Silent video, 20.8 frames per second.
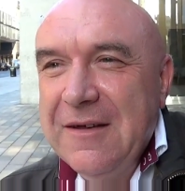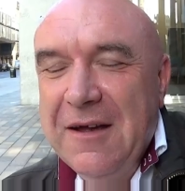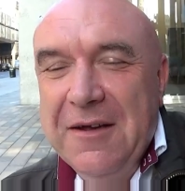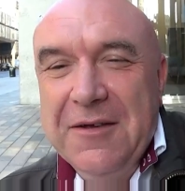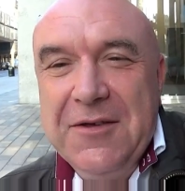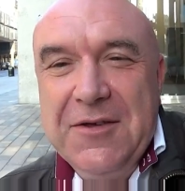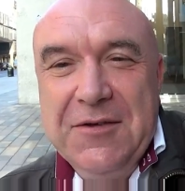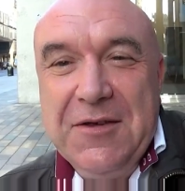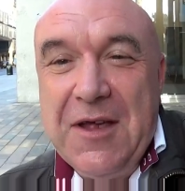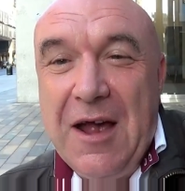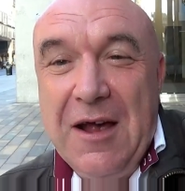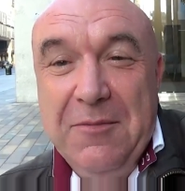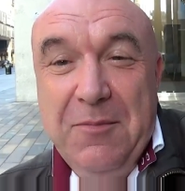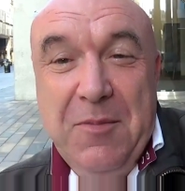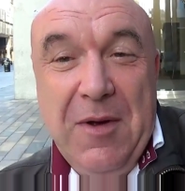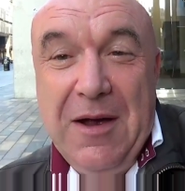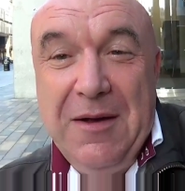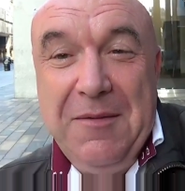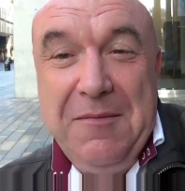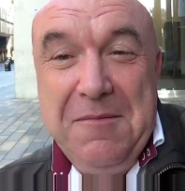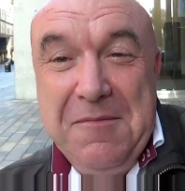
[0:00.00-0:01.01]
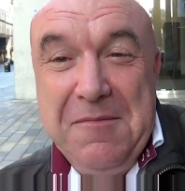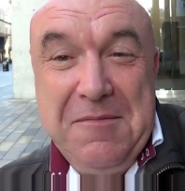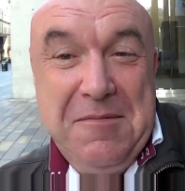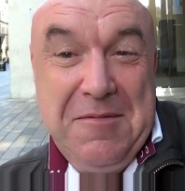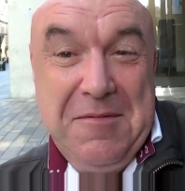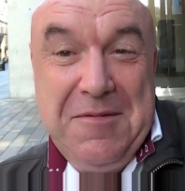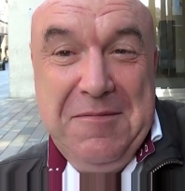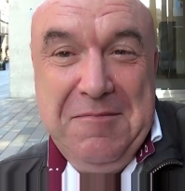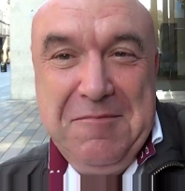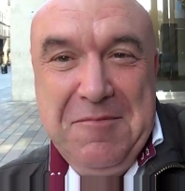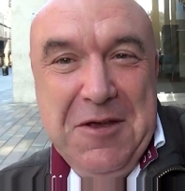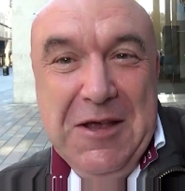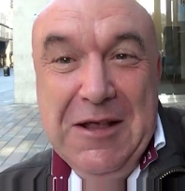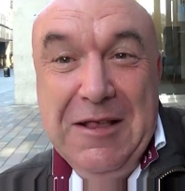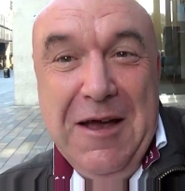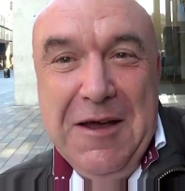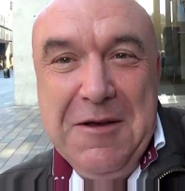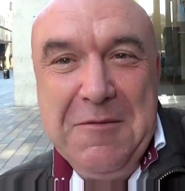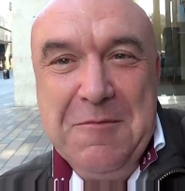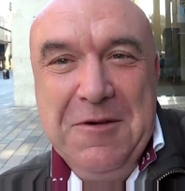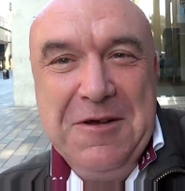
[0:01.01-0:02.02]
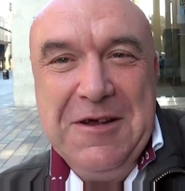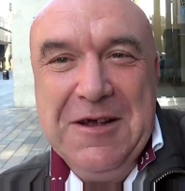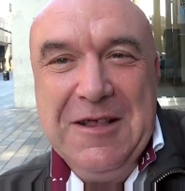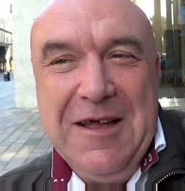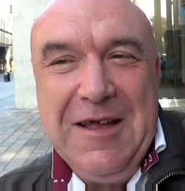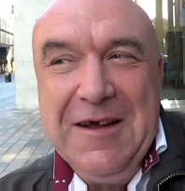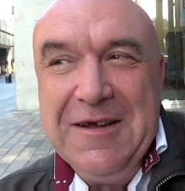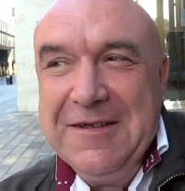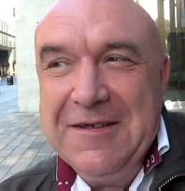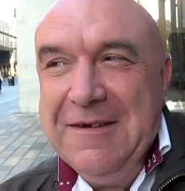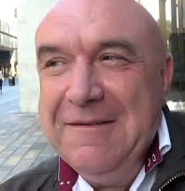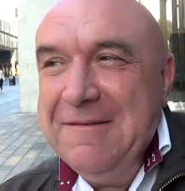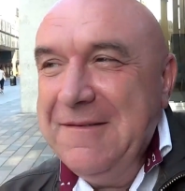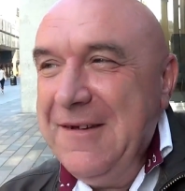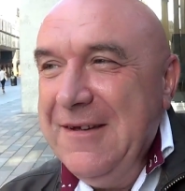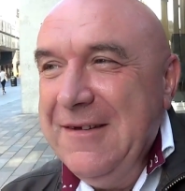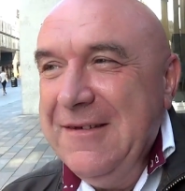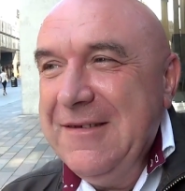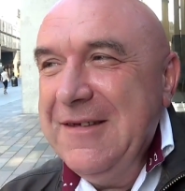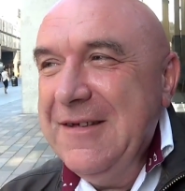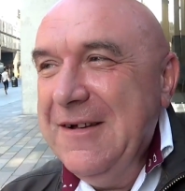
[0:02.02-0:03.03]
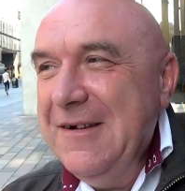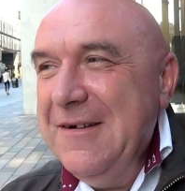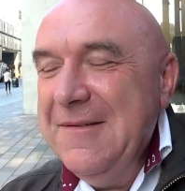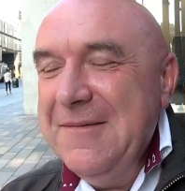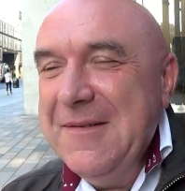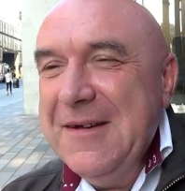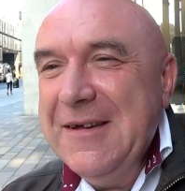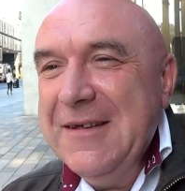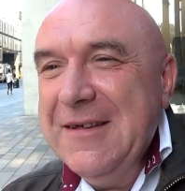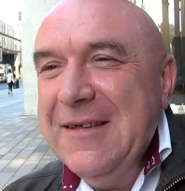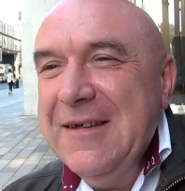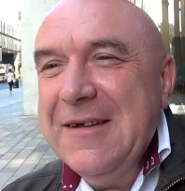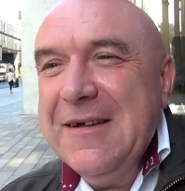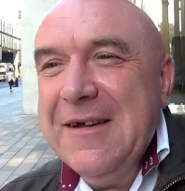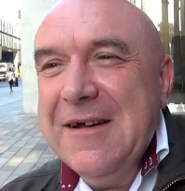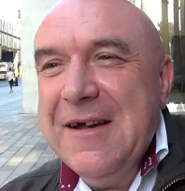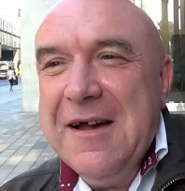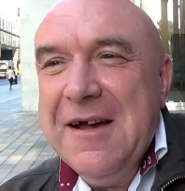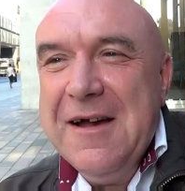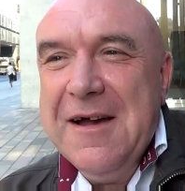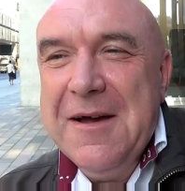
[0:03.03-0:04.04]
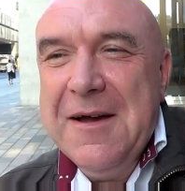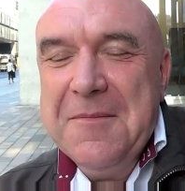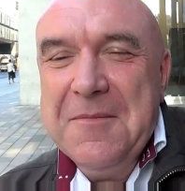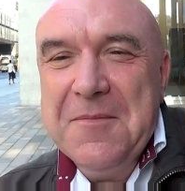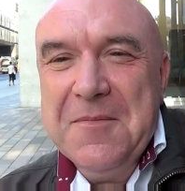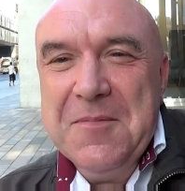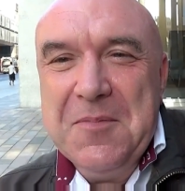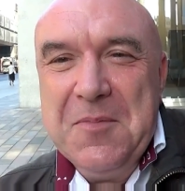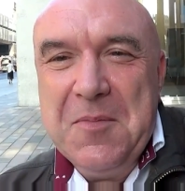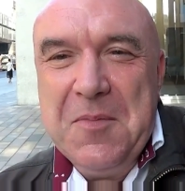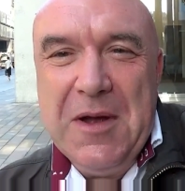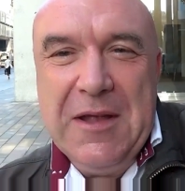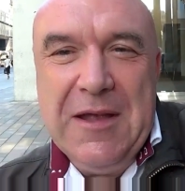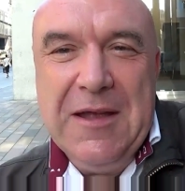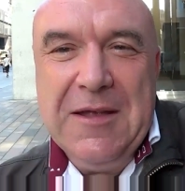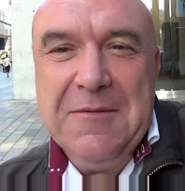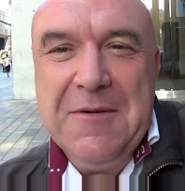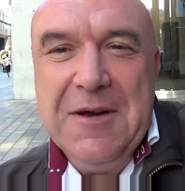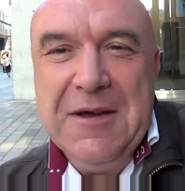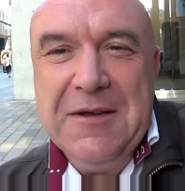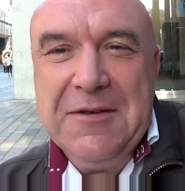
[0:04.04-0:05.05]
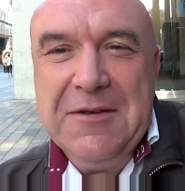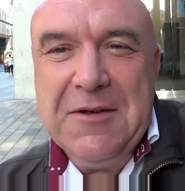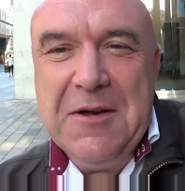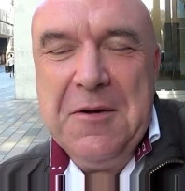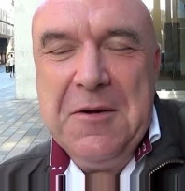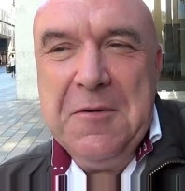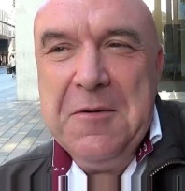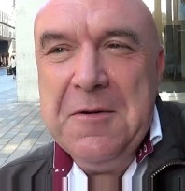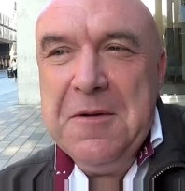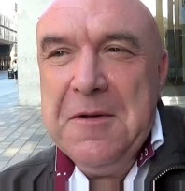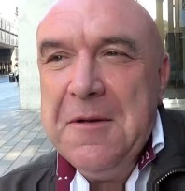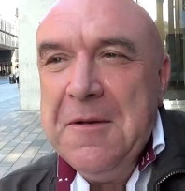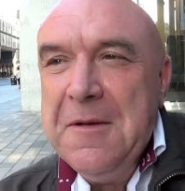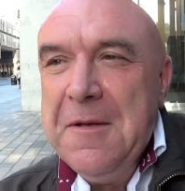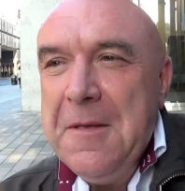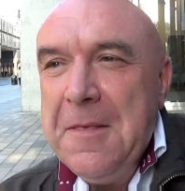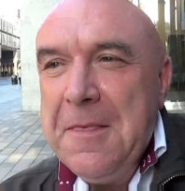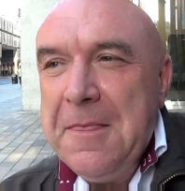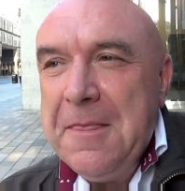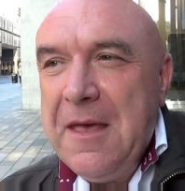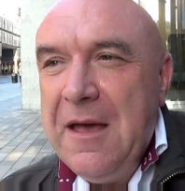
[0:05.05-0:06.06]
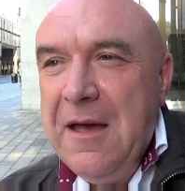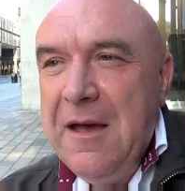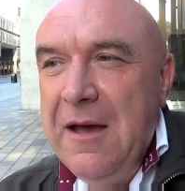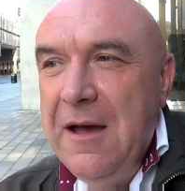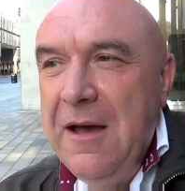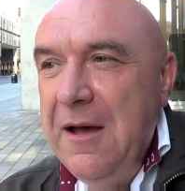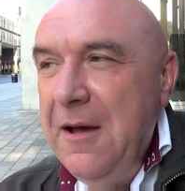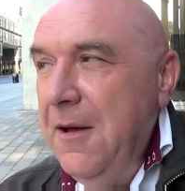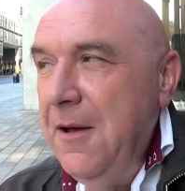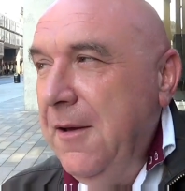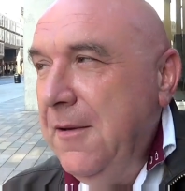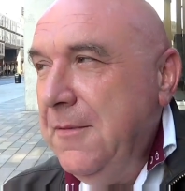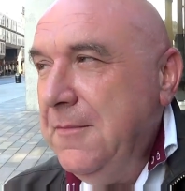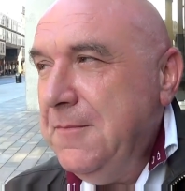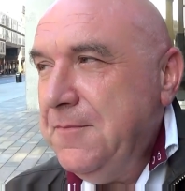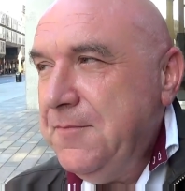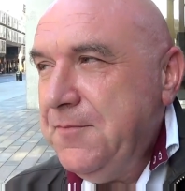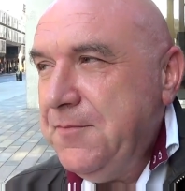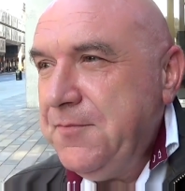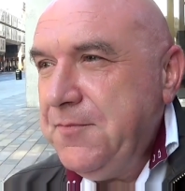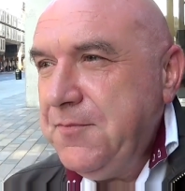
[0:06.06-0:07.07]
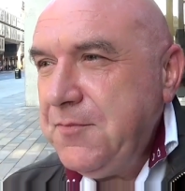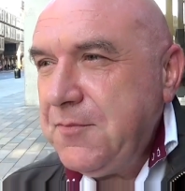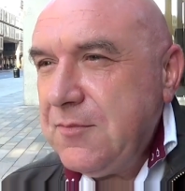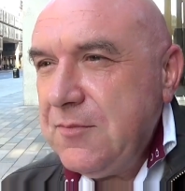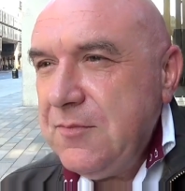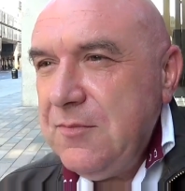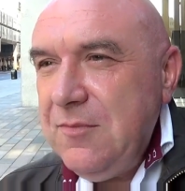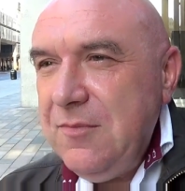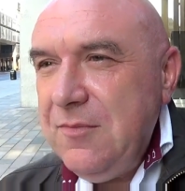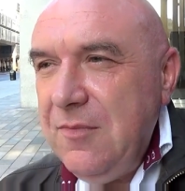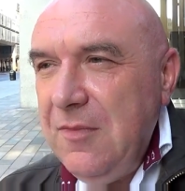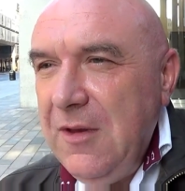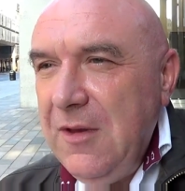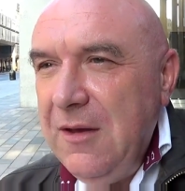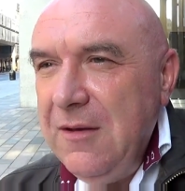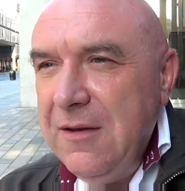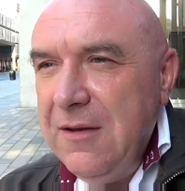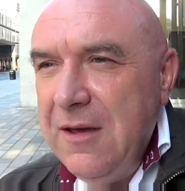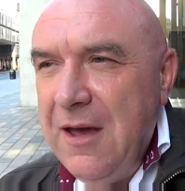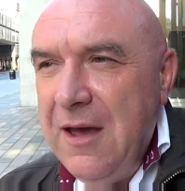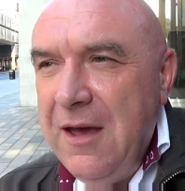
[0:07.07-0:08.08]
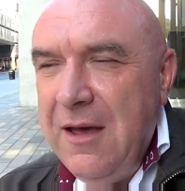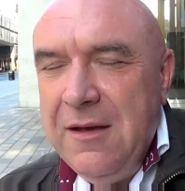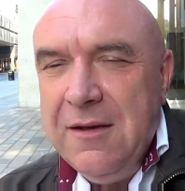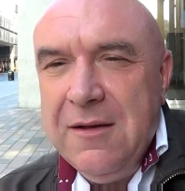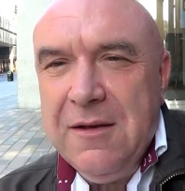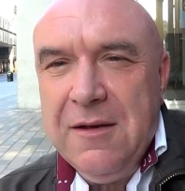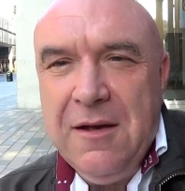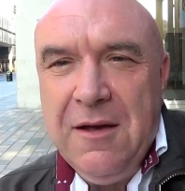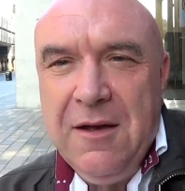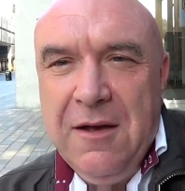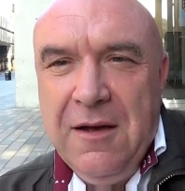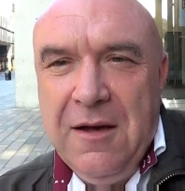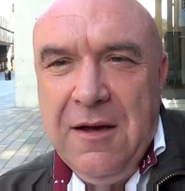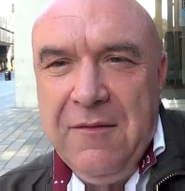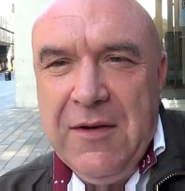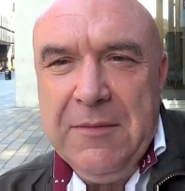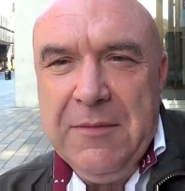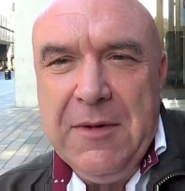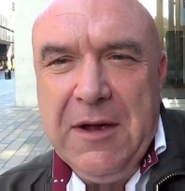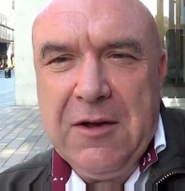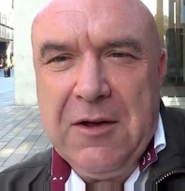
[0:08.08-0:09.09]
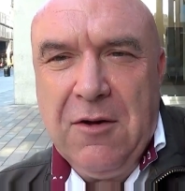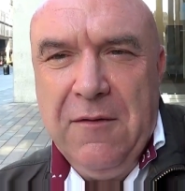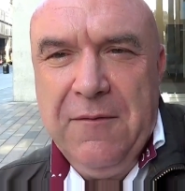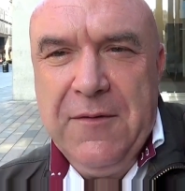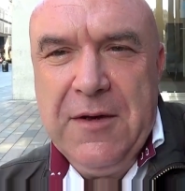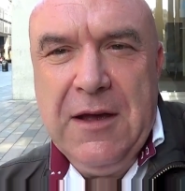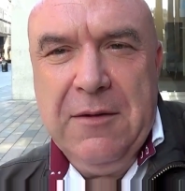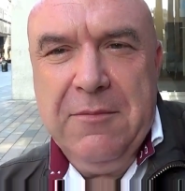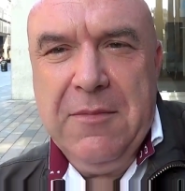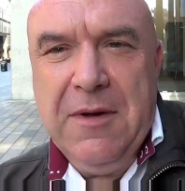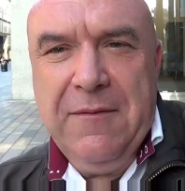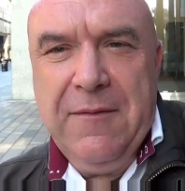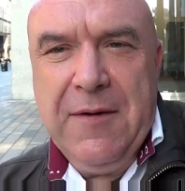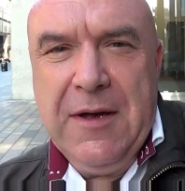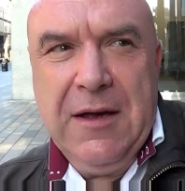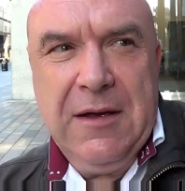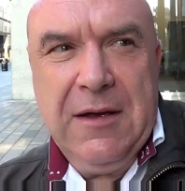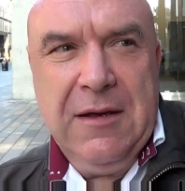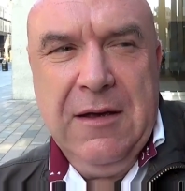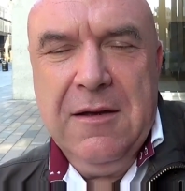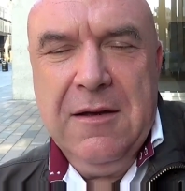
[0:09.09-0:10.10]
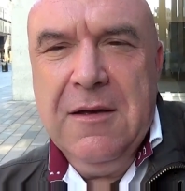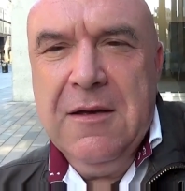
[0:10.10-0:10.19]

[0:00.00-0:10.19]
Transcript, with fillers: uh, just, uh, you like what you like, don't you? You know what I mean? Um, but anyway, so, uh, yeah, I've had my coffee, had my fag.